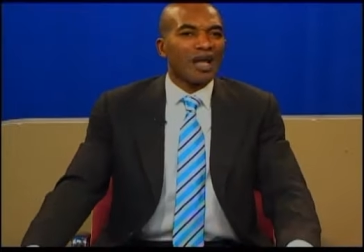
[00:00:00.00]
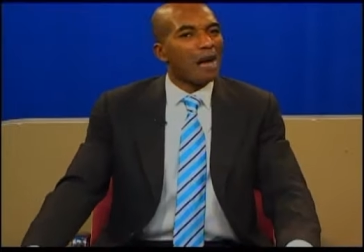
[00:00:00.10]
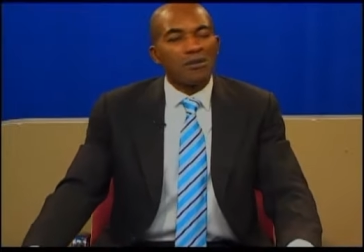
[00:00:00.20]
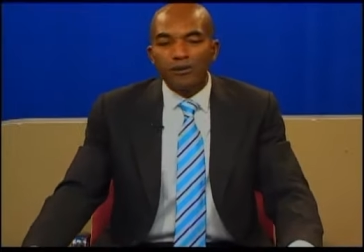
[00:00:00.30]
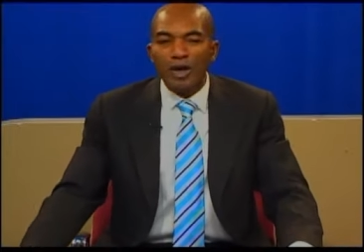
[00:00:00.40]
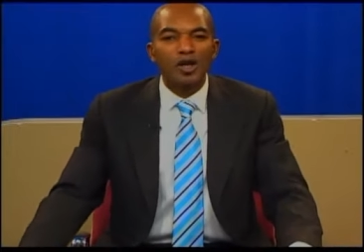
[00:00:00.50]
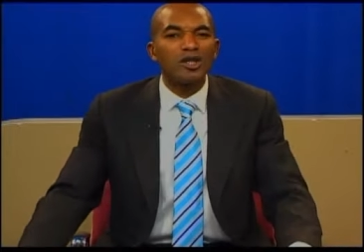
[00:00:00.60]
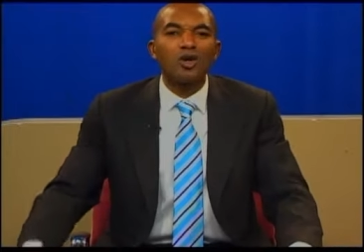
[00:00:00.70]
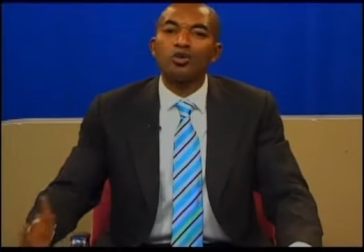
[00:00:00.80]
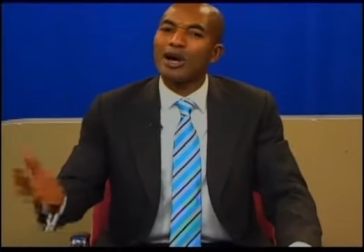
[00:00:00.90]
and before you
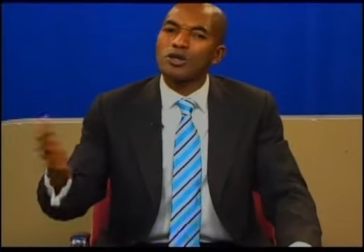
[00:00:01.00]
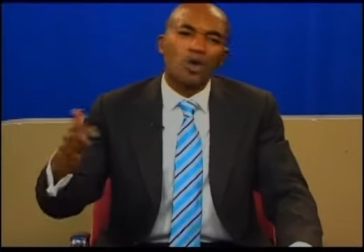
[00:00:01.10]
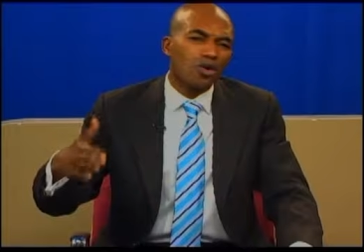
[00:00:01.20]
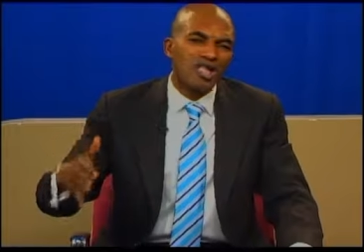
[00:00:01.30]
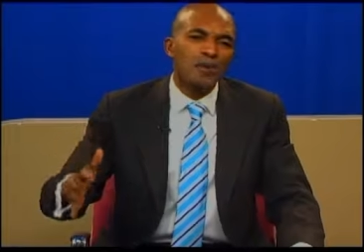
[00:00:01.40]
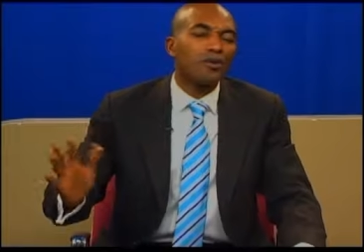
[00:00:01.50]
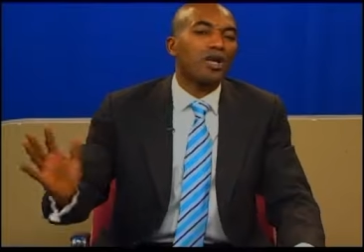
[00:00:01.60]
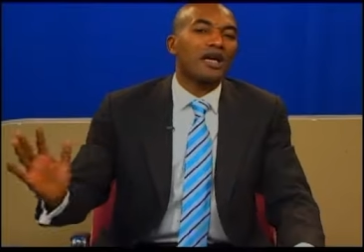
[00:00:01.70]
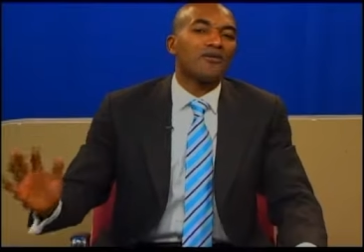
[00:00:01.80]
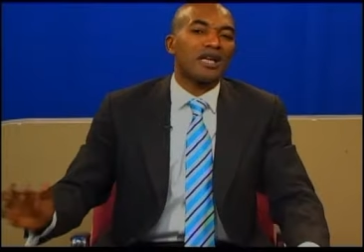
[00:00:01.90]
know, you are so deep you
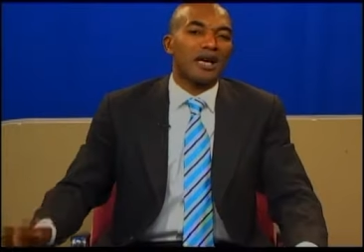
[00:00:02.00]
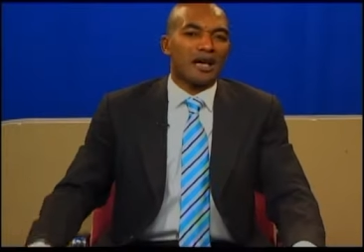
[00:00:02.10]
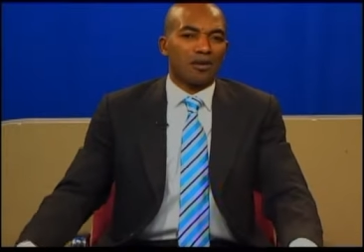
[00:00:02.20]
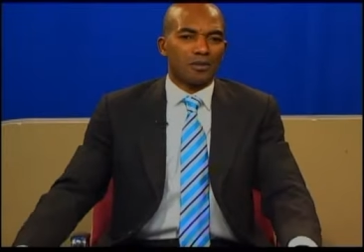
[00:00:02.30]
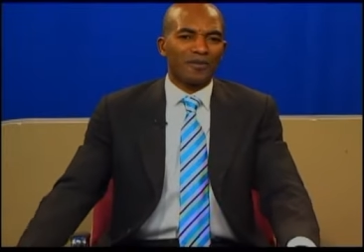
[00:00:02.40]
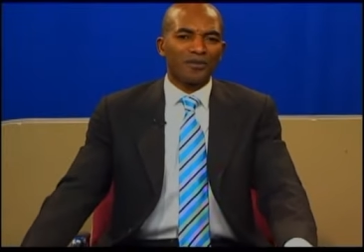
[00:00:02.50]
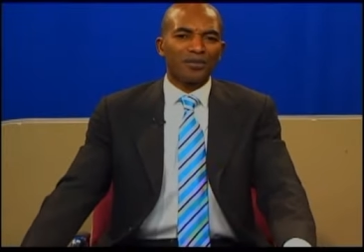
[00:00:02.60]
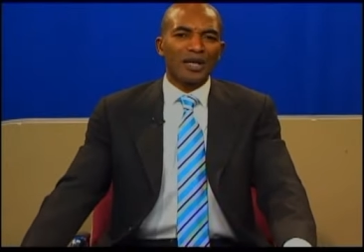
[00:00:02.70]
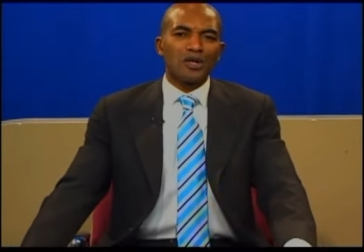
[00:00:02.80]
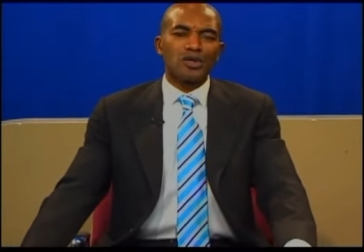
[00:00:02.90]
can't even get out.
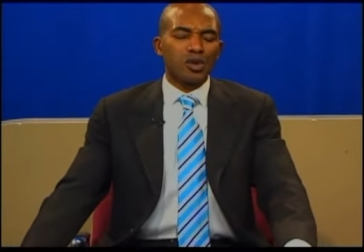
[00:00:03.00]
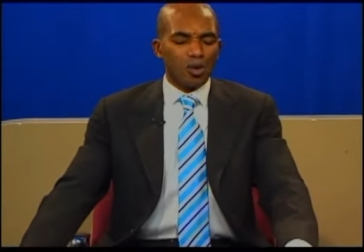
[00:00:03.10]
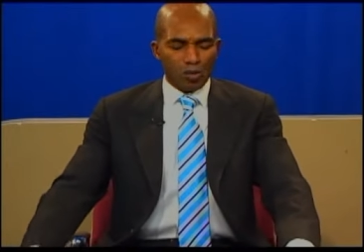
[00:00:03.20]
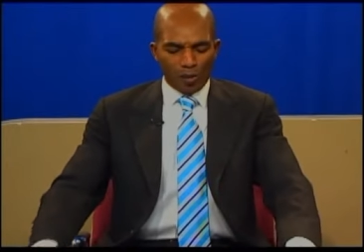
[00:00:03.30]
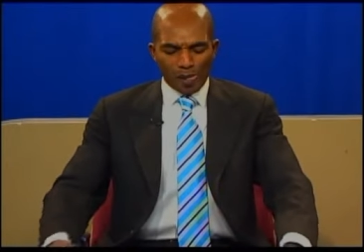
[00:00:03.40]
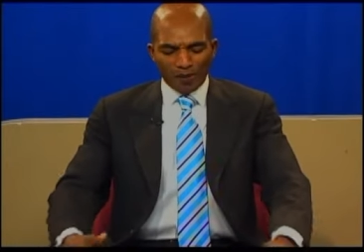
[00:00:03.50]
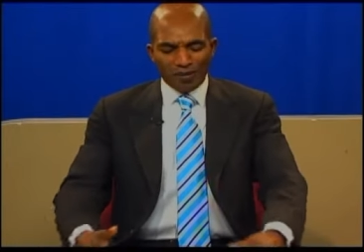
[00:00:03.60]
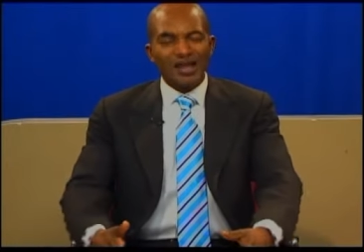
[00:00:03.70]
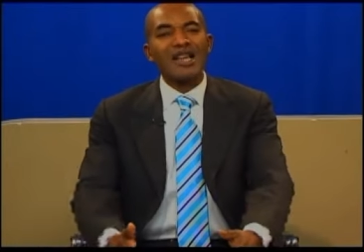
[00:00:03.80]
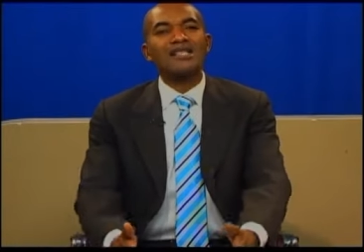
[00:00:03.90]
So
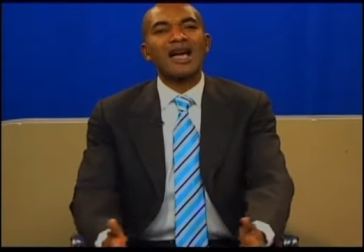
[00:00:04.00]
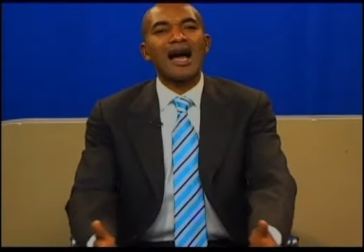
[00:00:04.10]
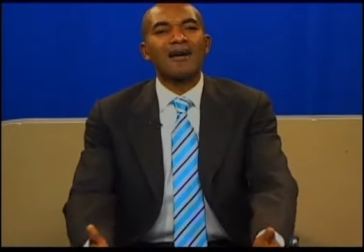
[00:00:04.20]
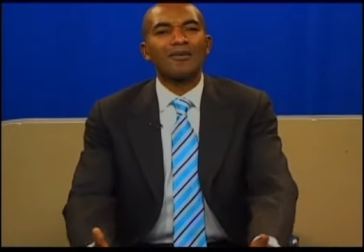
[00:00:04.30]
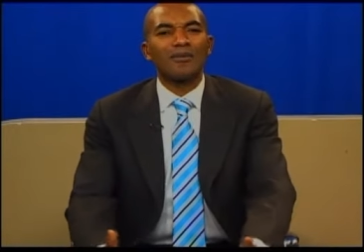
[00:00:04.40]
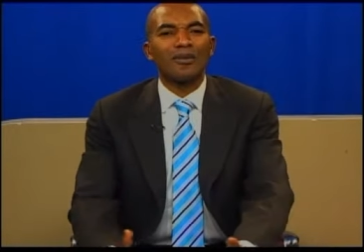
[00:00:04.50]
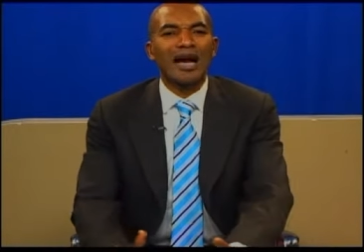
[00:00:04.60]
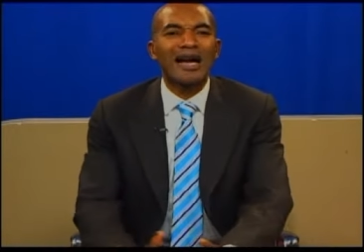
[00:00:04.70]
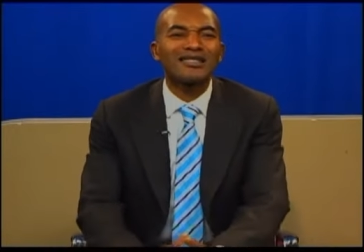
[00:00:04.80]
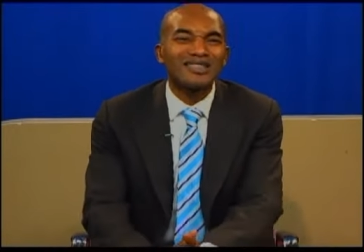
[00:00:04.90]
these are,
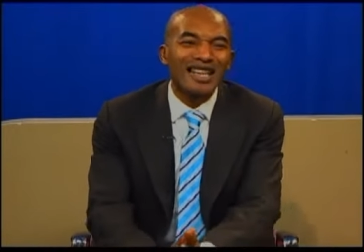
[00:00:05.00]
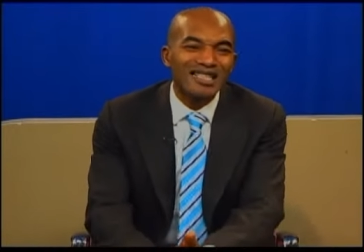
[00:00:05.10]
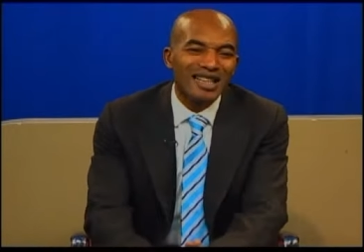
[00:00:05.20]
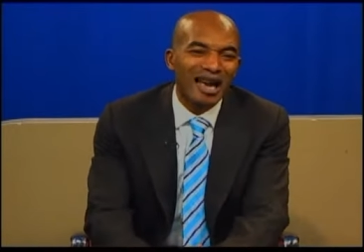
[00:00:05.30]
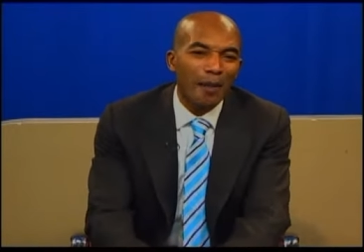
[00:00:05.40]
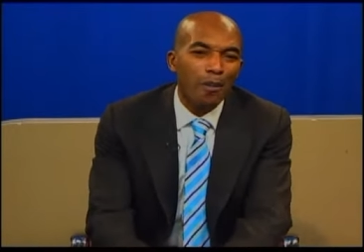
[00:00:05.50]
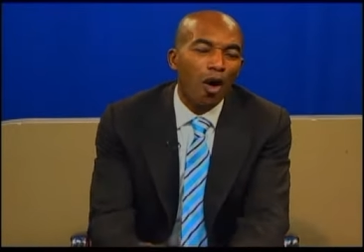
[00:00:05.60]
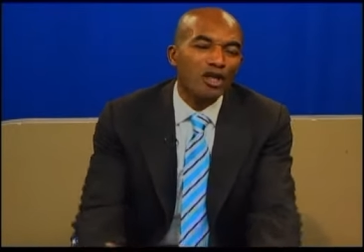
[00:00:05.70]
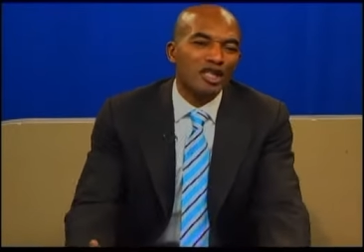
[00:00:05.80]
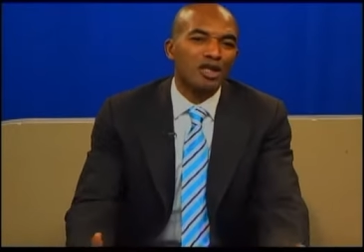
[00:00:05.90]
are just a
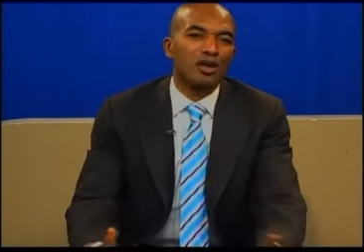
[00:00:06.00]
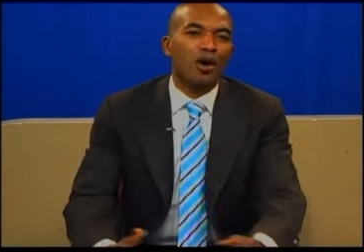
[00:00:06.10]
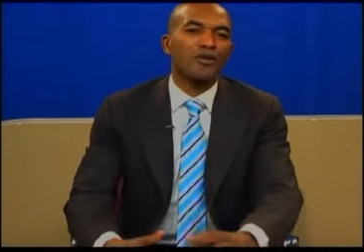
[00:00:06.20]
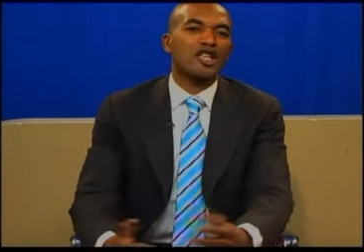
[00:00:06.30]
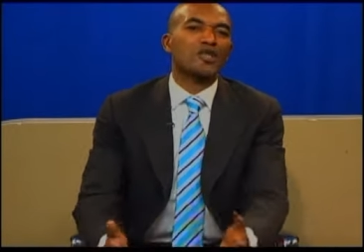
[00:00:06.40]
portion of the